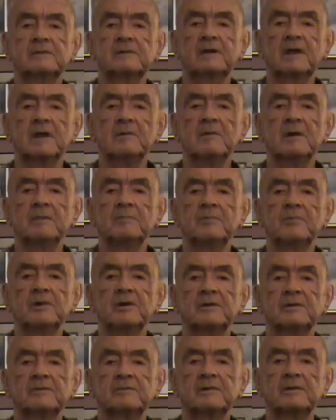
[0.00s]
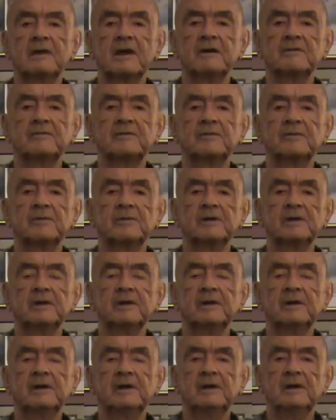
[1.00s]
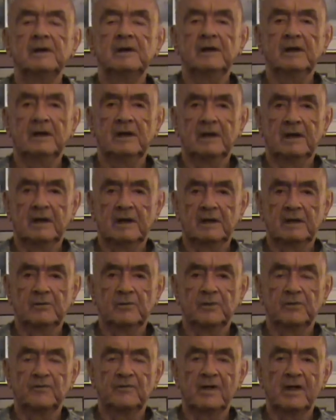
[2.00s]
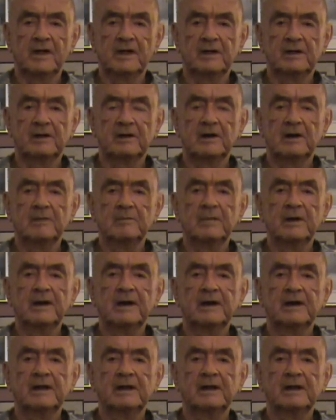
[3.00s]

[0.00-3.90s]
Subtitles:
came up with after we were flying combat,